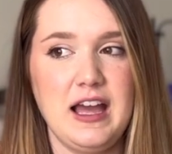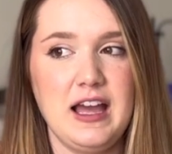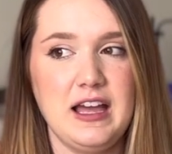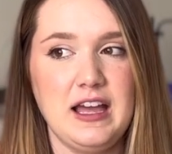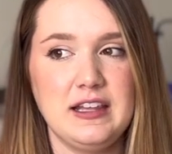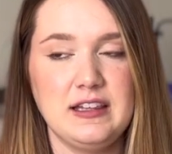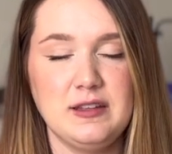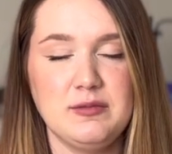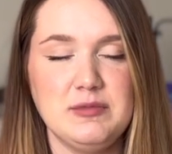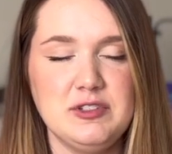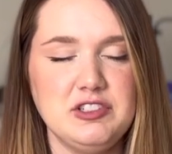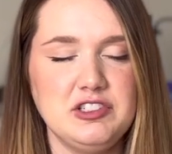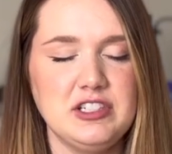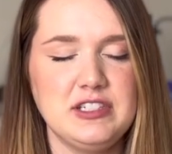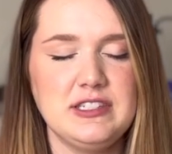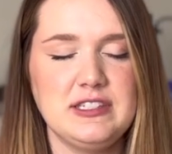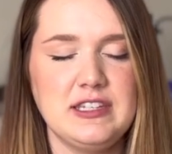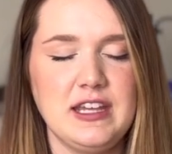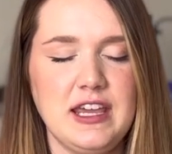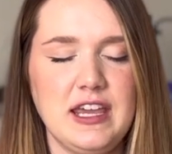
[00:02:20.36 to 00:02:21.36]
let me
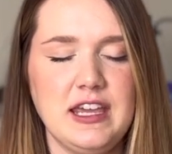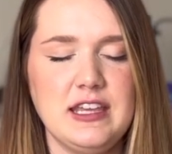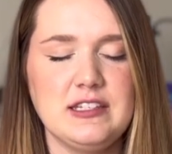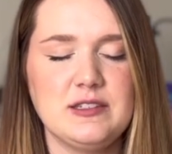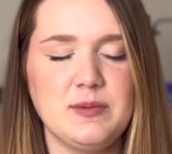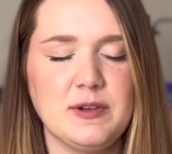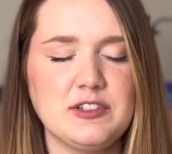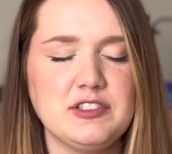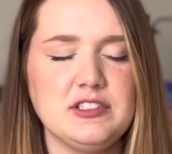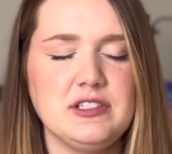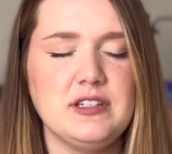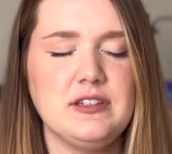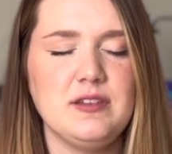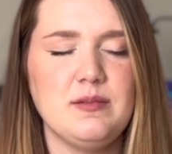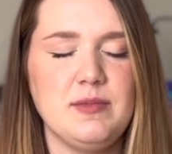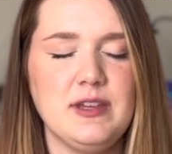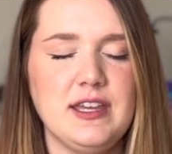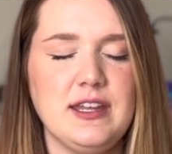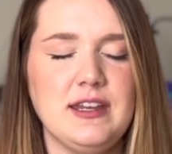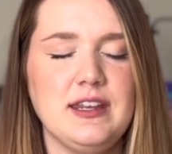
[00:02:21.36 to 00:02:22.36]
just say, especially in the
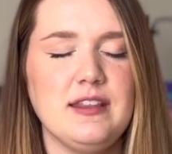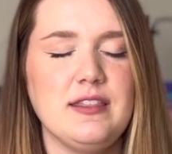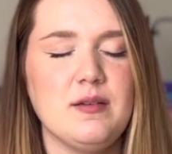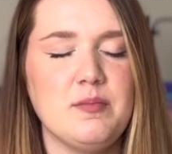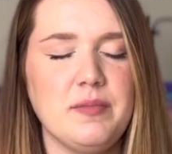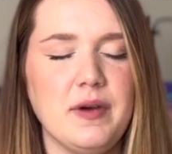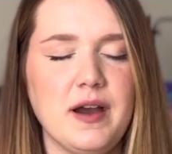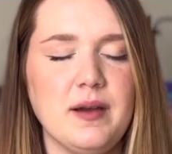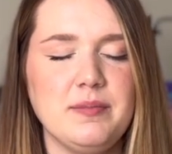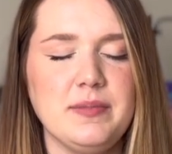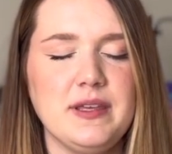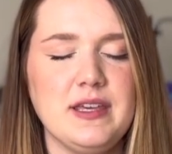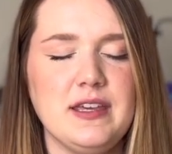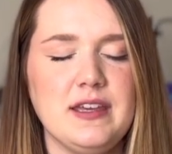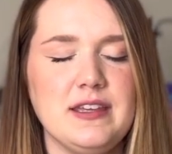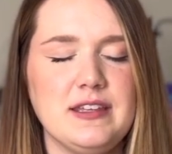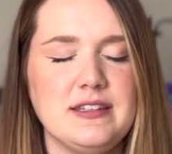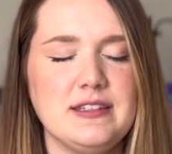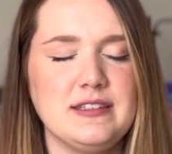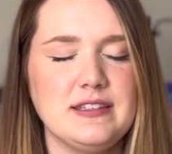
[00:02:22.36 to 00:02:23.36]
beginning, the
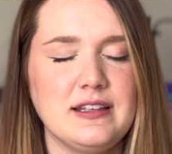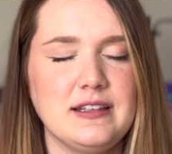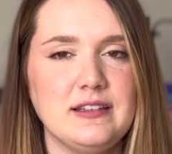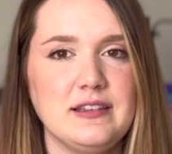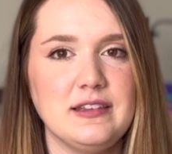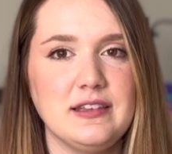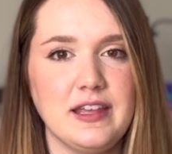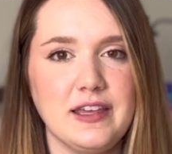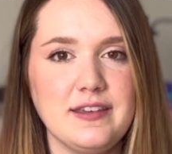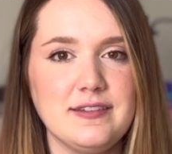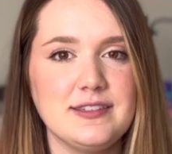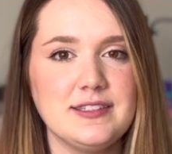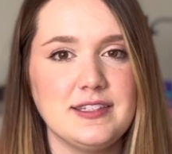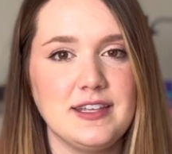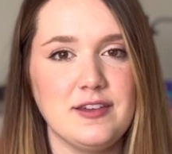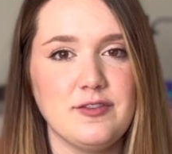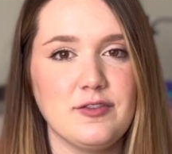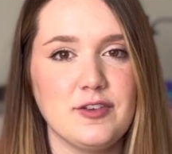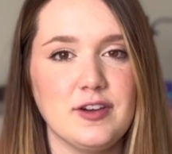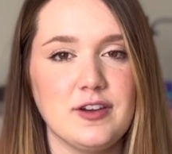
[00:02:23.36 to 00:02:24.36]
Boppy is a
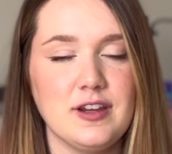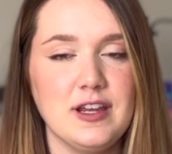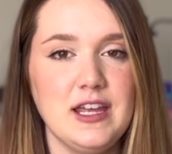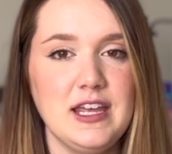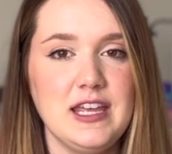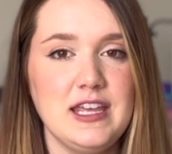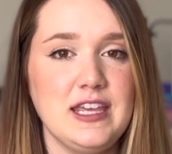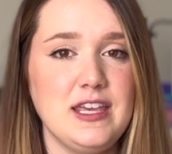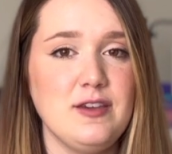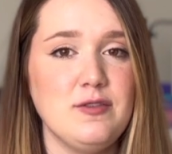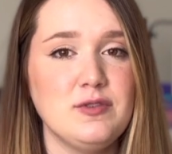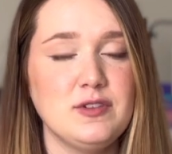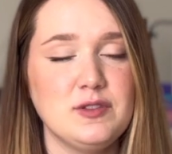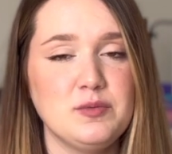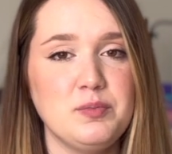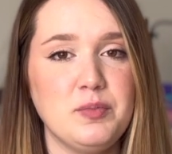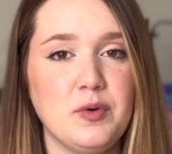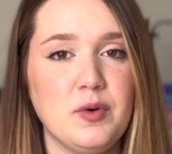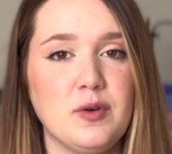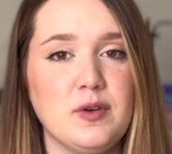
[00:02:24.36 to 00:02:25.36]
lifesaver. He was
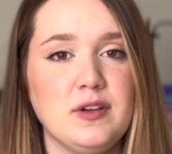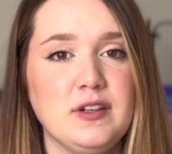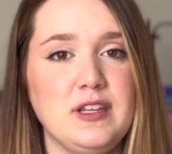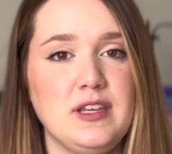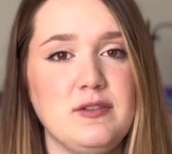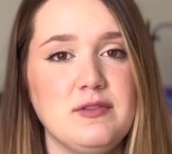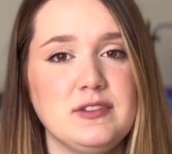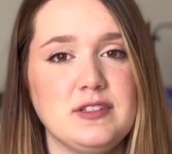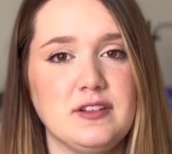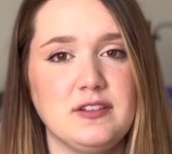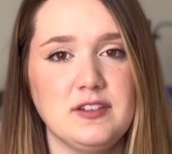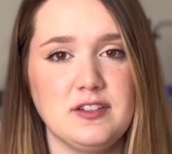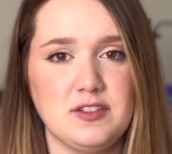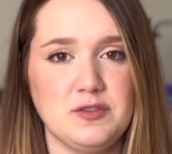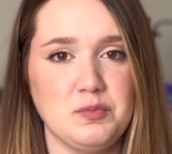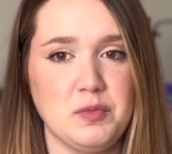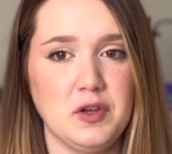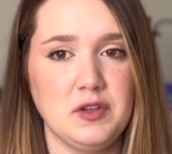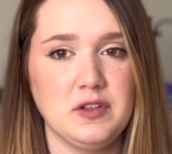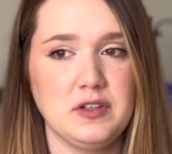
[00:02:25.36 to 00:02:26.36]
born, he was on the
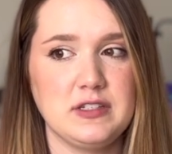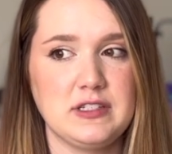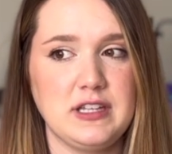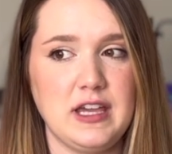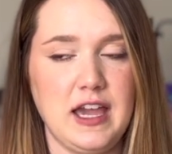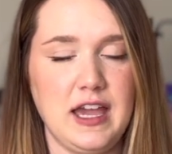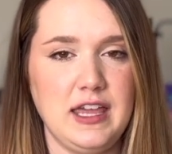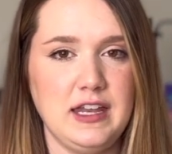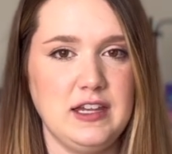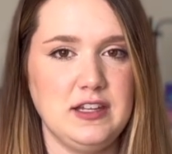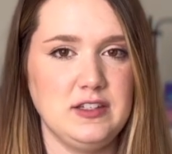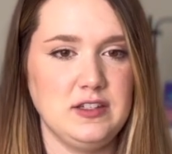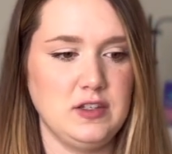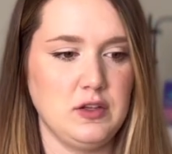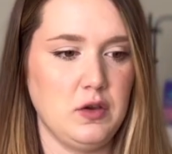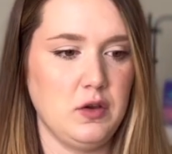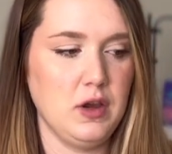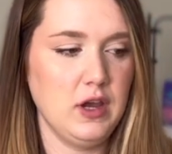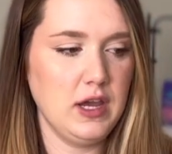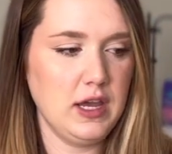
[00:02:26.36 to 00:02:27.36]
smaller side, and
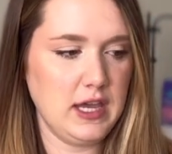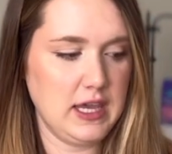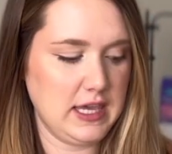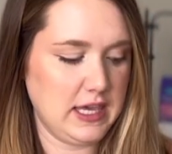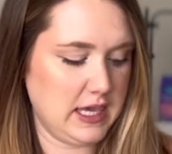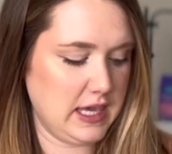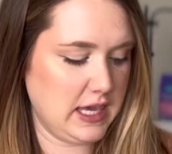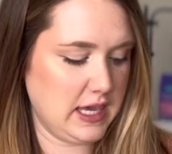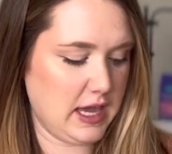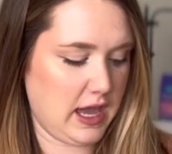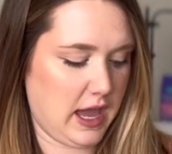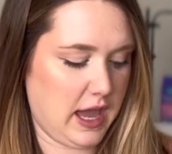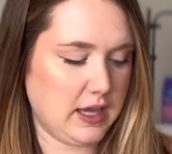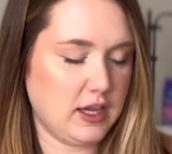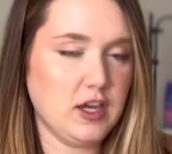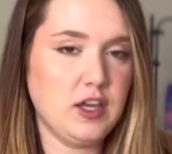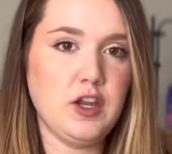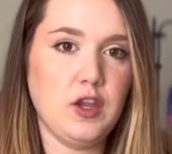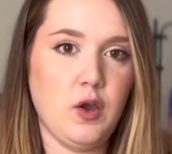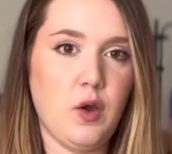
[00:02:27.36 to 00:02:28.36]
so I
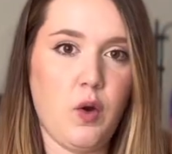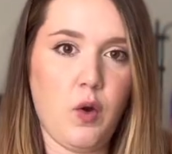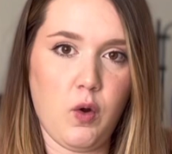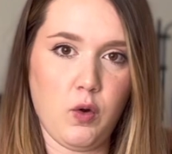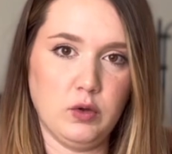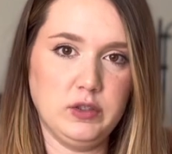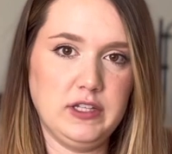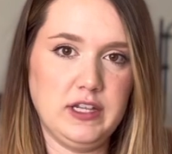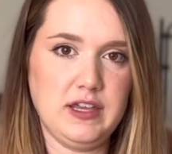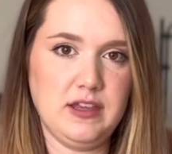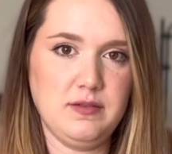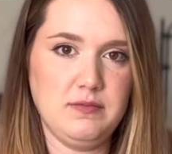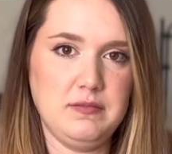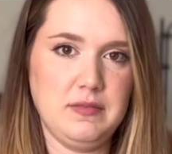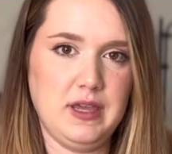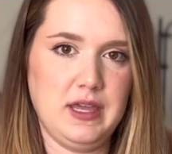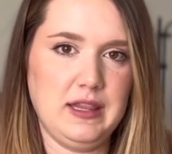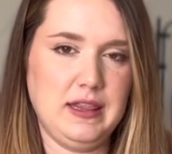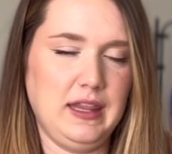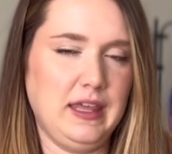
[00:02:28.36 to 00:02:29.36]
couldn't hold him
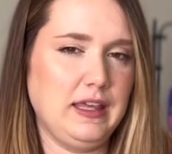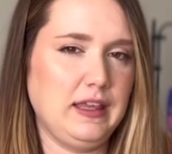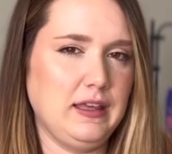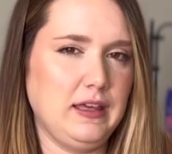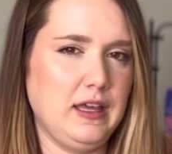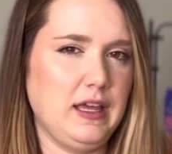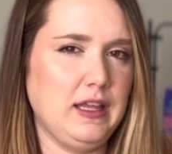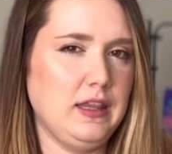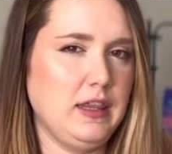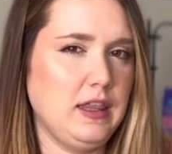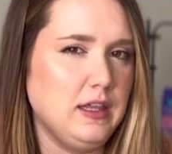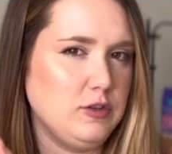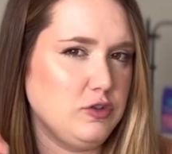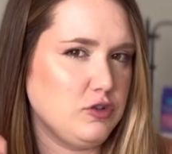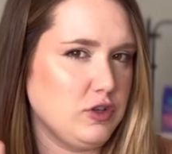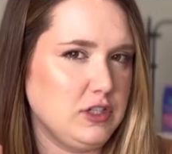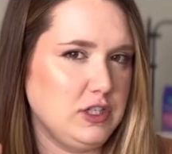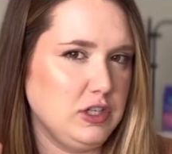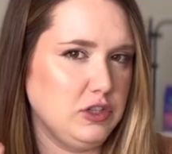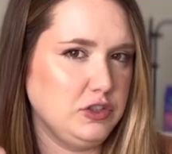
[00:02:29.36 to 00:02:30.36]
in like the
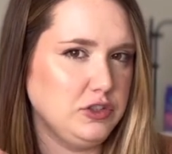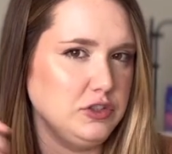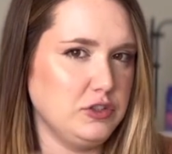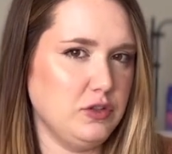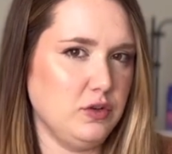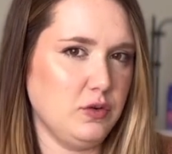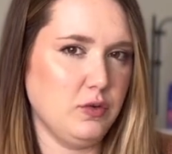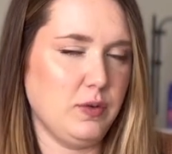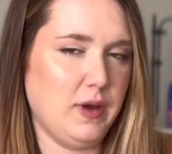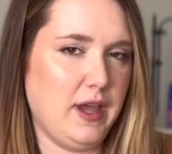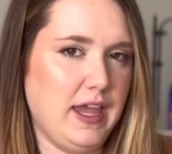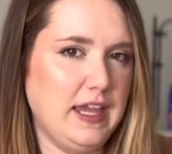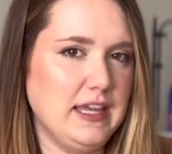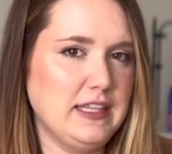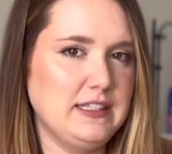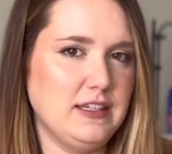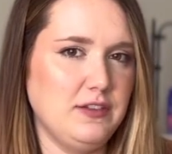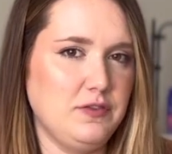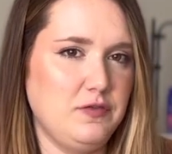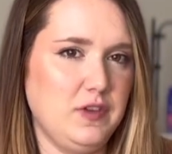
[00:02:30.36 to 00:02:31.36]
traditional way
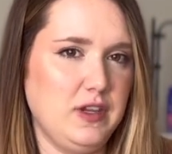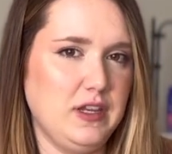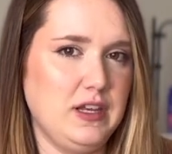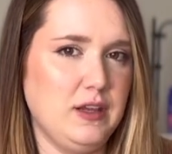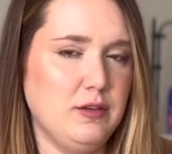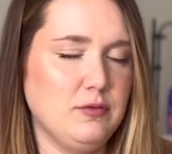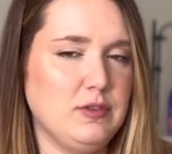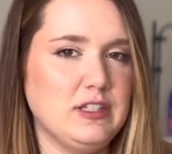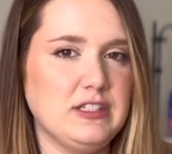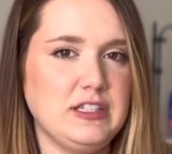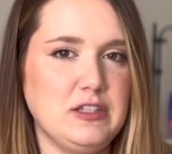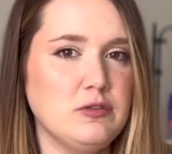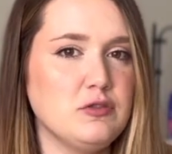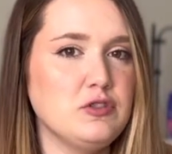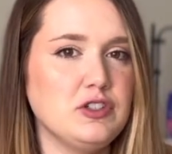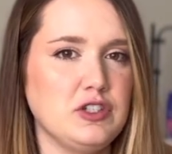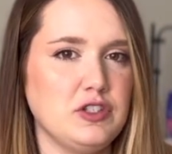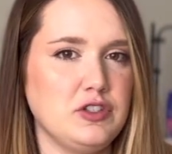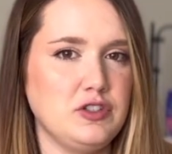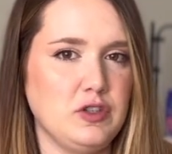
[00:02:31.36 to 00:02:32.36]
to feed him because he was
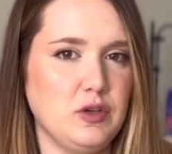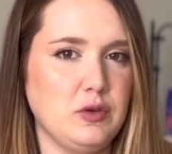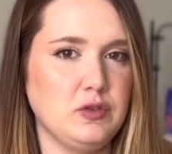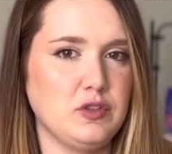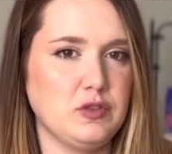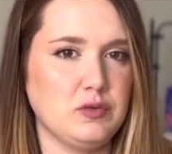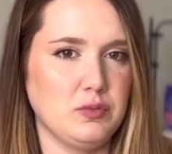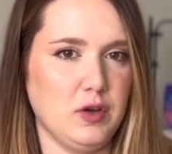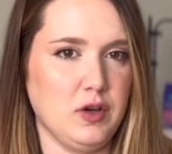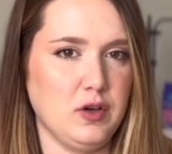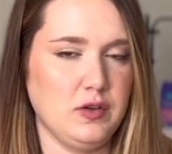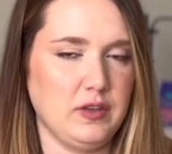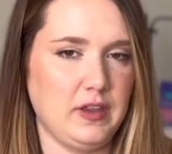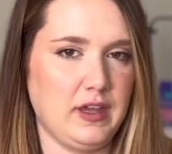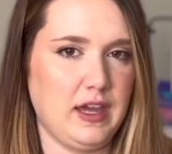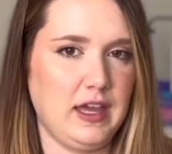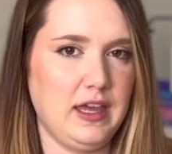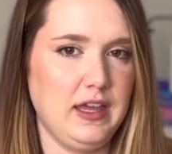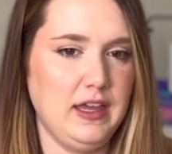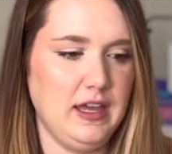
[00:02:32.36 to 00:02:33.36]
just so small
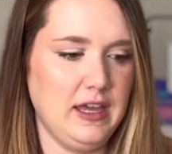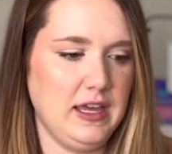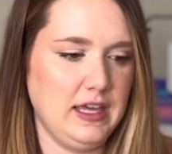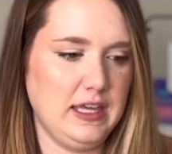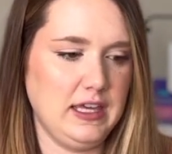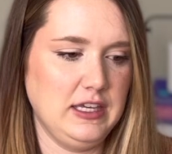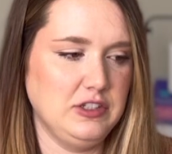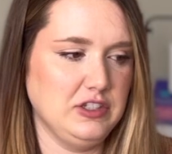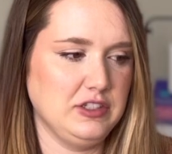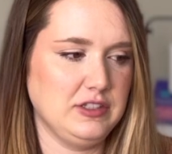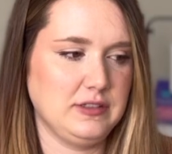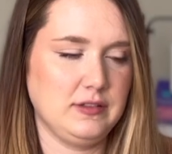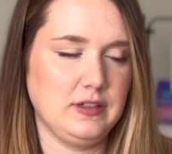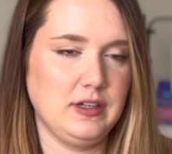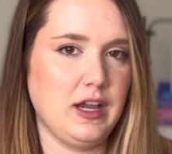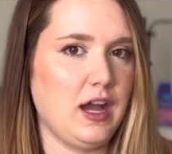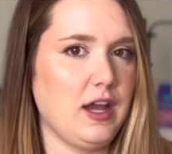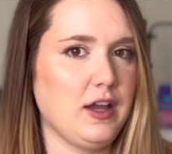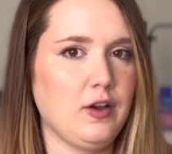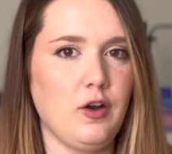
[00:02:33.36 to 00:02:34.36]
that he just
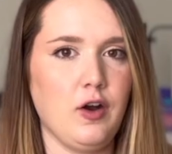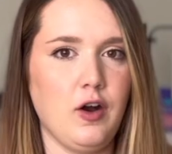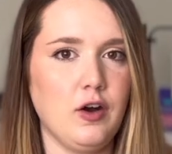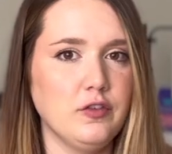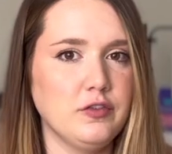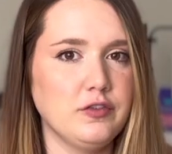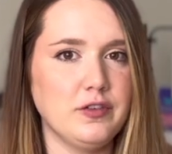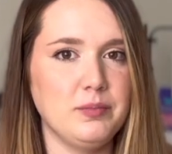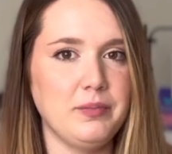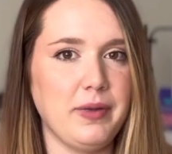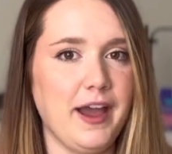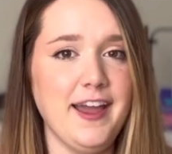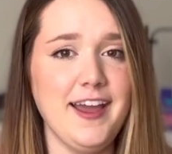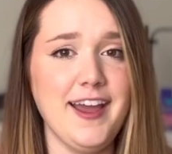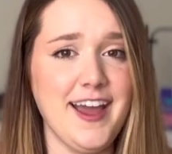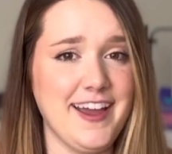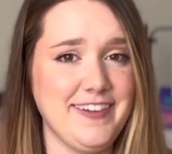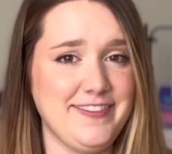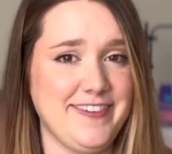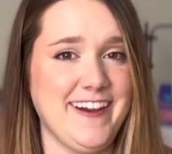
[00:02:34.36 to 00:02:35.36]
got engulfed by
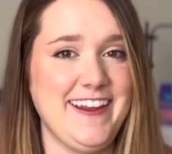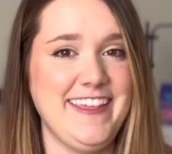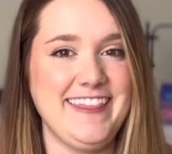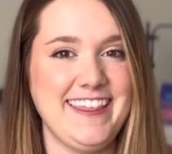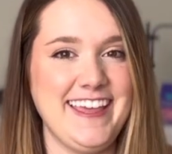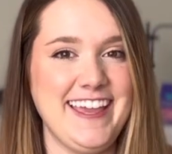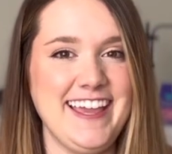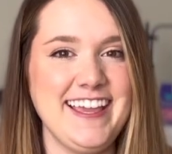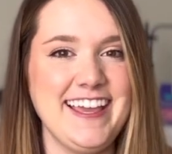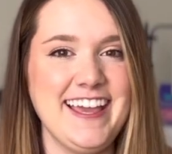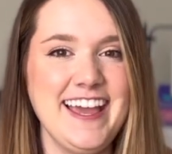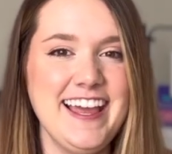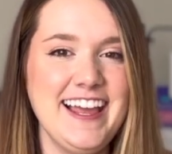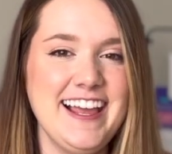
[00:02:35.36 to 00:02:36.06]
everything.